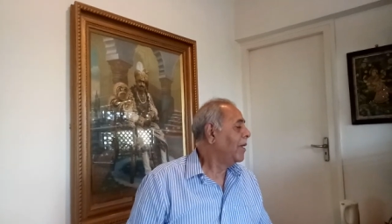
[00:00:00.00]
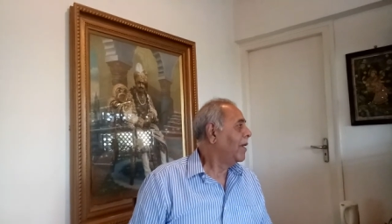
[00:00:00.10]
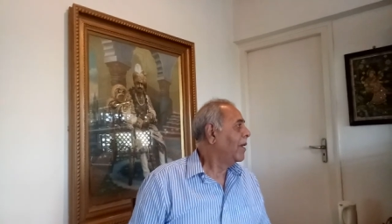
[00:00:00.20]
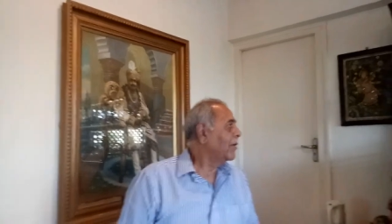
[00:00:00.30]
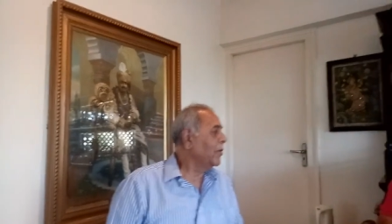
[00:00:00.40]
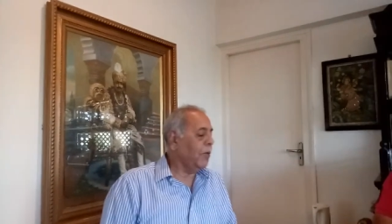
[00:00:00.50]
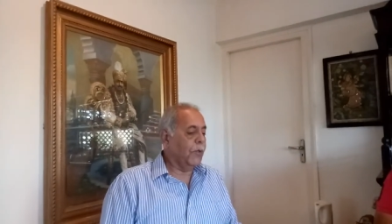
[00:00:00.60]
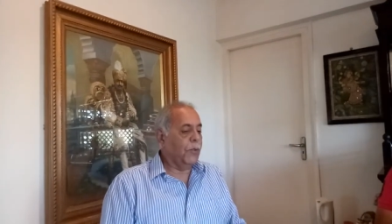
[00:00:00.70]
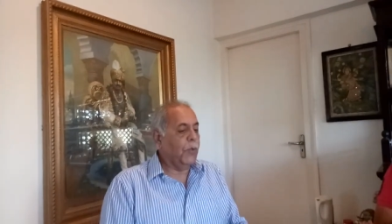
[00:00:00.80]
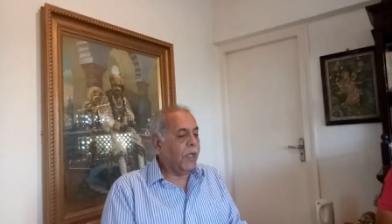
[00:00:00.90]
Yeah. You
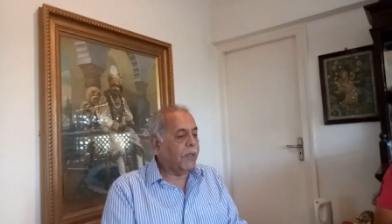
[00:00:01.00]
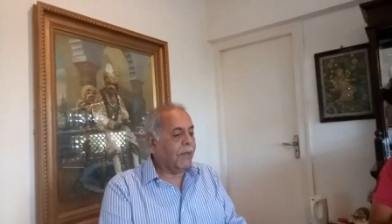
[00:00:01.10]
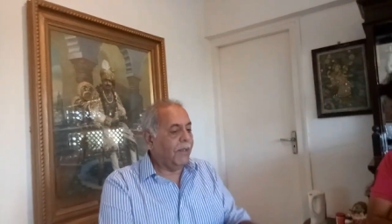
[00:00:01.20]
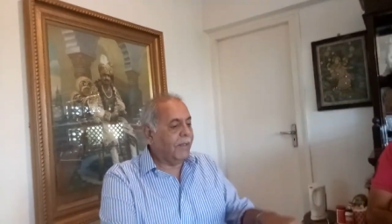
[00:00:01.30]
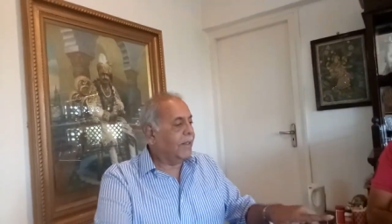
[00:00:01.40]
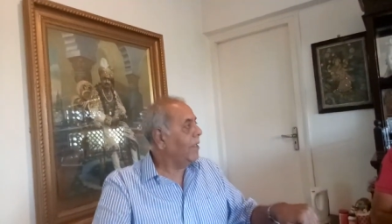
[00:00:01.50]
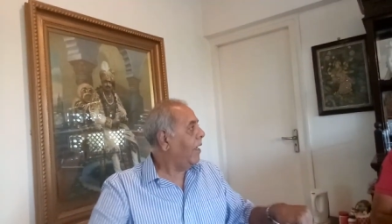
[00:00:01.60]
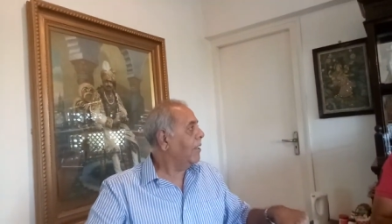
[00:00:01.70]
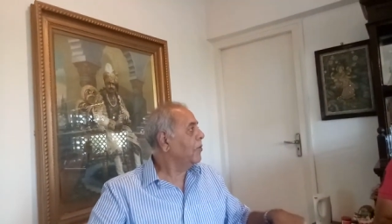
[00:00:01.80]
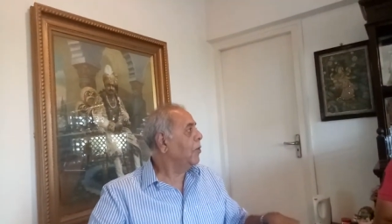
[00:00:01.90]
know, you are okay.
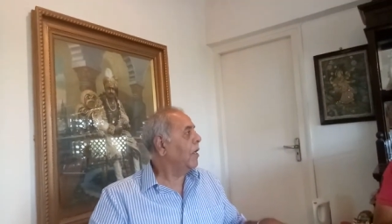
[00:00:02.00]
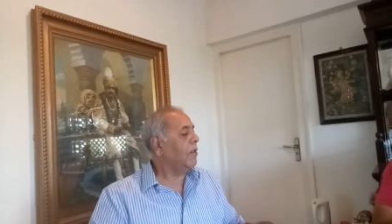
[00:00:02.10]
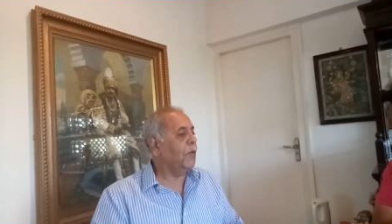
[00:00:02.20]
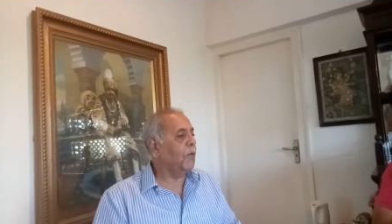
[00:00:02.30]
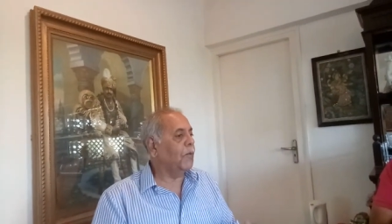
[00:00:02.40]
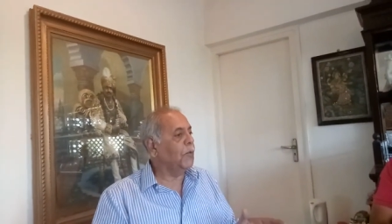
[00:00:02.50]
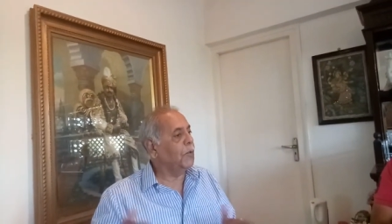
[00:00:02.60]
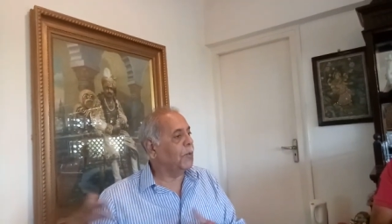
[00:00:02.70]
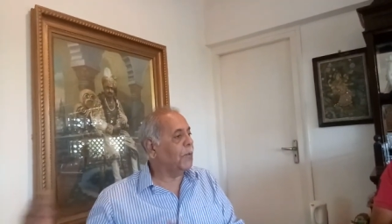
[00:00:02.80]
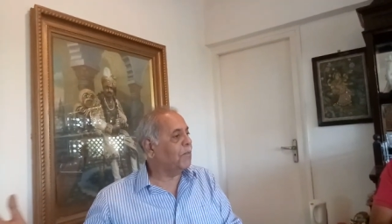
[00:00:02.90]
Yeah, you are you
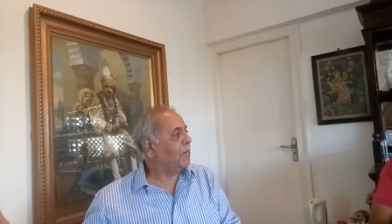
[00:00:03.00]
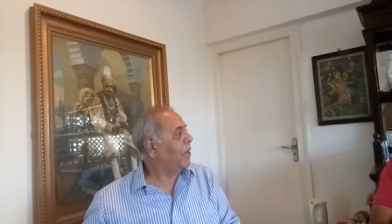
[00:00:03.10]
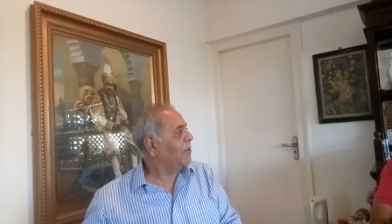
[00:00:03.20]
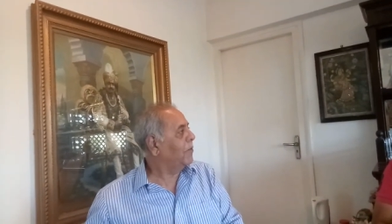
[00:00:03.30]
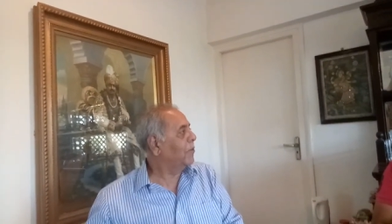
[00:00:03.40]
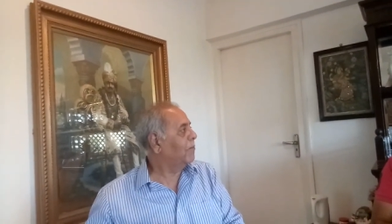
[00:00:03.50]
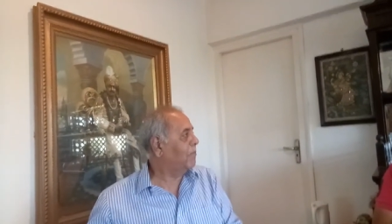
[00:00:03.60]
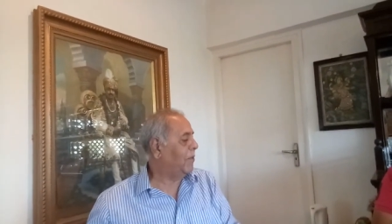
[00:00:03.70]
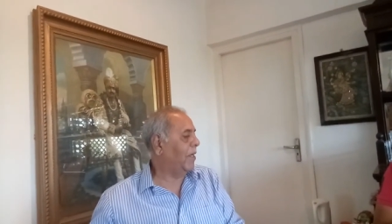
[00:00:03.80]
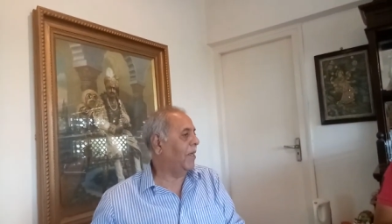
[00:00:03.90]
you do uh, you
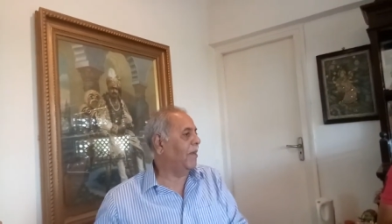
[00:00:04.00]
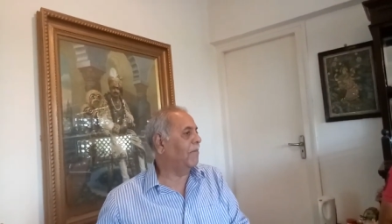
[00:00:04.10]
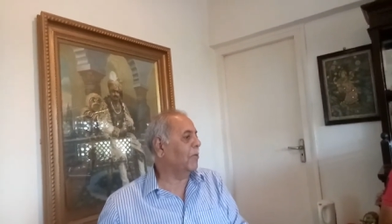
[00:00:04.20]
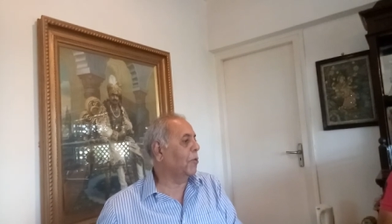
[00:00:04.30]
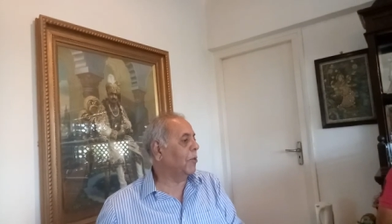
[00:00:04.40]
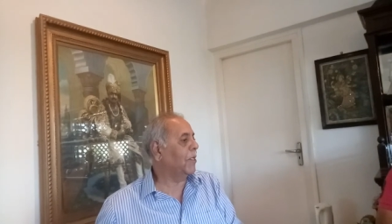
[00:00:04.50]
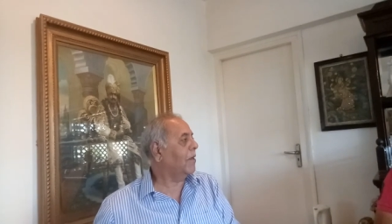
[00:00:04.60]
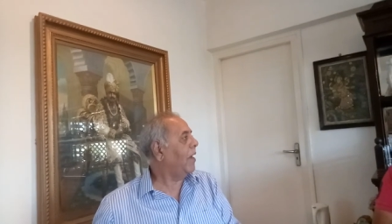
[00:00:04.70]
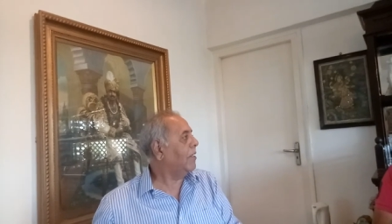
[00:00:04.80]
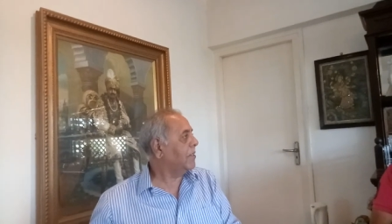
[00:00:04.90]
uh, grow the
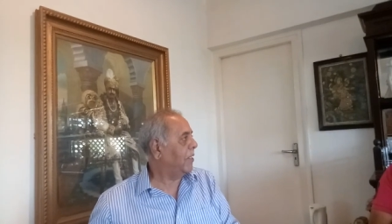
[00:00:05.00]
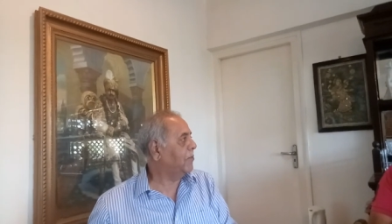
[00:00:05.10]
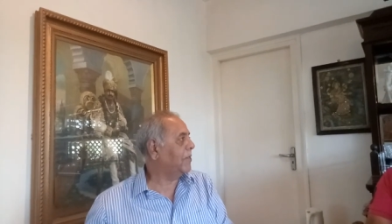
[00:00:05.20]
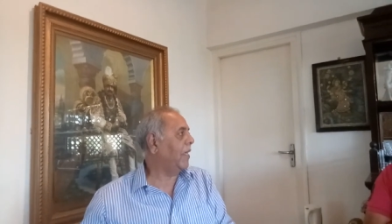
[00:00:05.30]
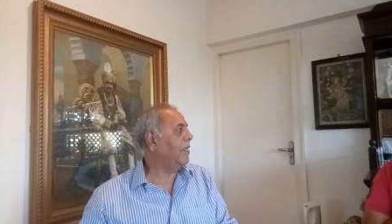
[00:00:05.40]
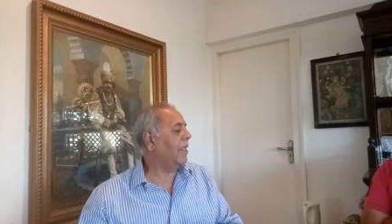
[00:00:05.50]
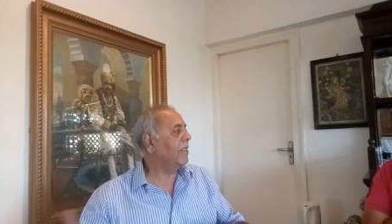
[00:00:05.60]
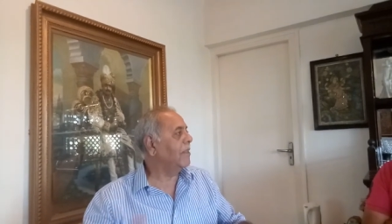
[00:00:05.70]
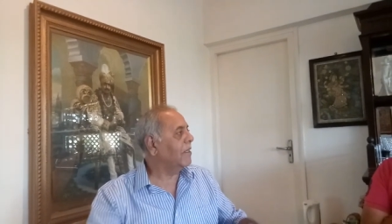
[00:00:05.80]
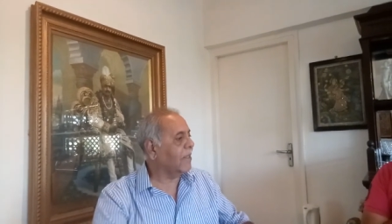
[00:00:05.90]
grass outside
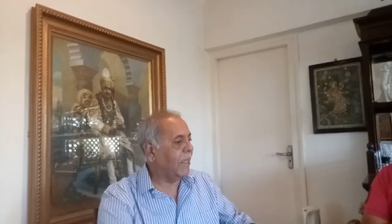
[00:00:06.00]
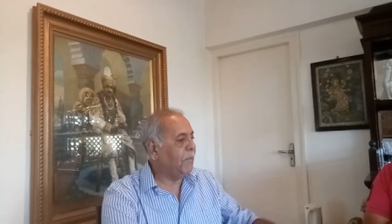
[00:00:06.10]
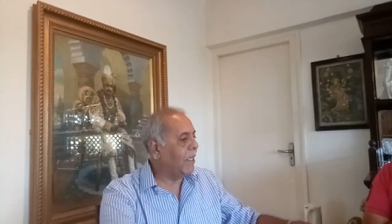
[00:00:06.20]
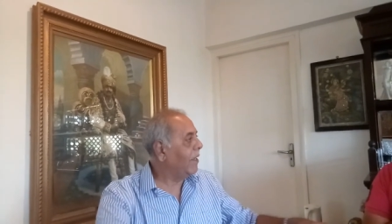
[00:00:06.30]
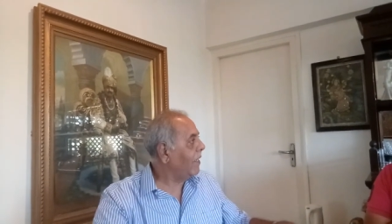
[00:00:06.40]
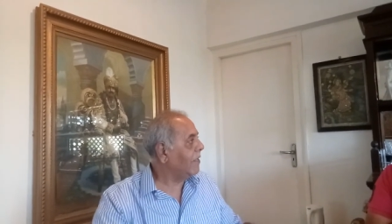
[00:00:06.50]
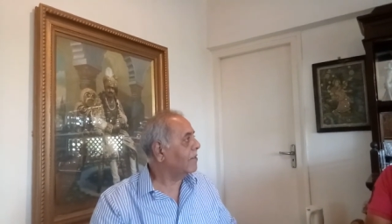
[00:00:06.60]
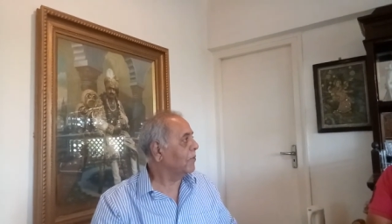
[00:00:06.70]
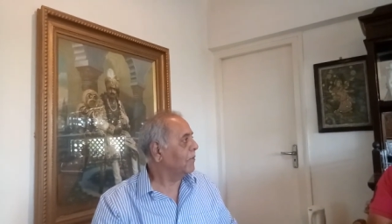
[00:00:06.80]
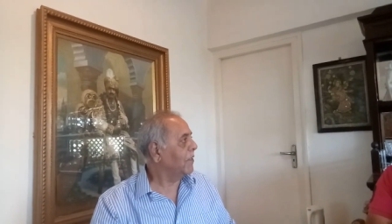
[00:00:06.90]
and then come and
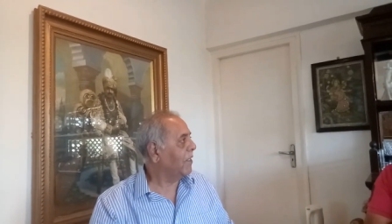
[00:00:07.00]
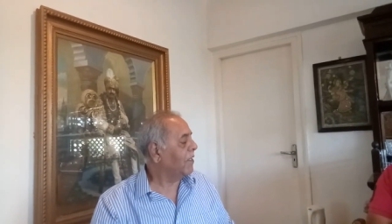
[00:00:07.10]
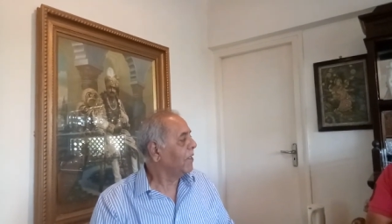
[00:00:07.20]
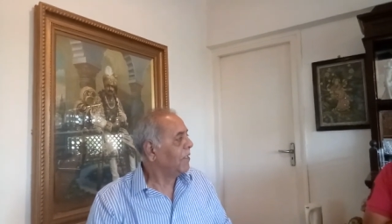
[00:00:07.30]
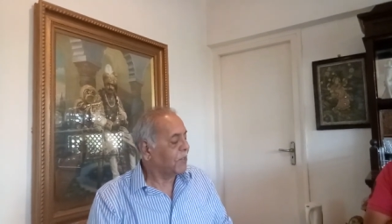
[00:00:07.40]
lay it over there.